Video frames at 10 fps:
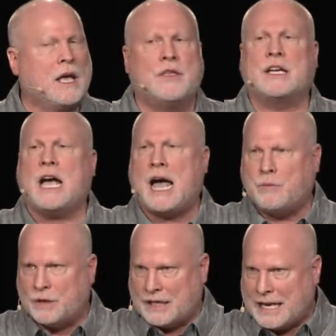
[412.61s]
that
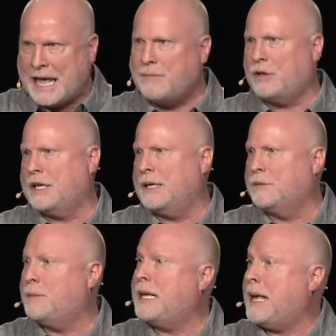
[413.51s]
God would enable
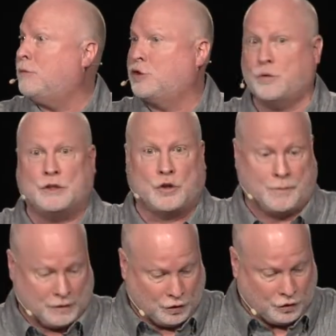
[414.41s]
him to be able to
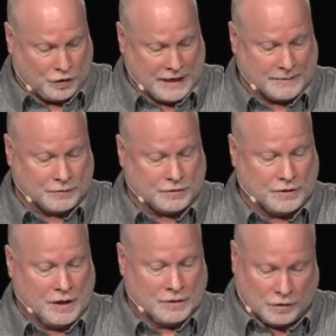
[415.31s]
interpret their
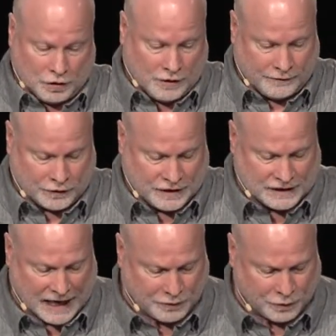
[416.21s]
dreams. So look at
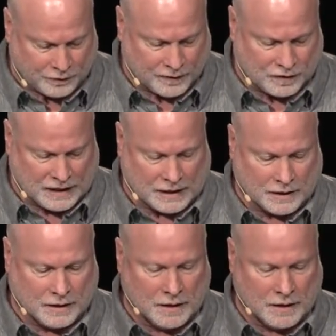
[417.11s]
verses 9 through 15.